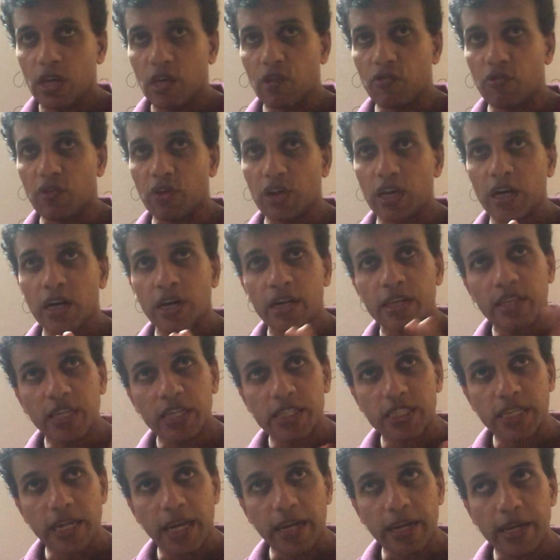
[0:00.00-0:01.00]
If you learn
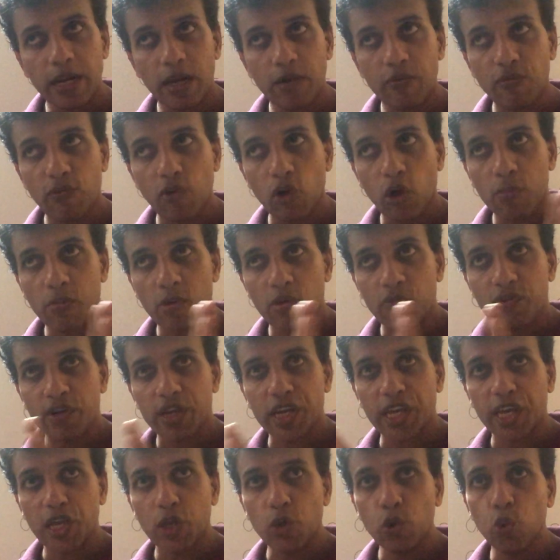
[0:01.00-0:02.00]
the general form of a
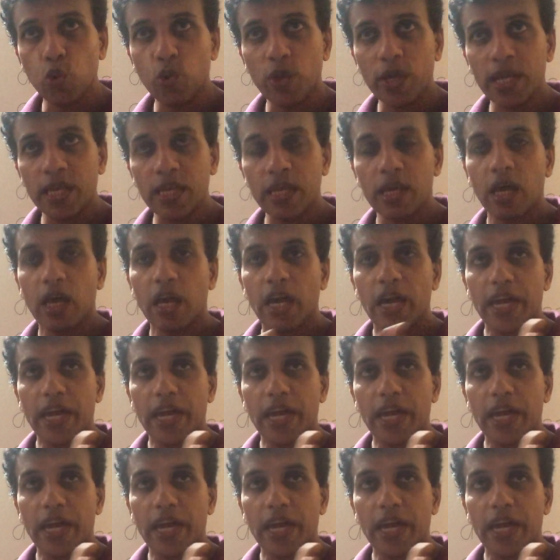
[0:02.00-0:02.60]
QE,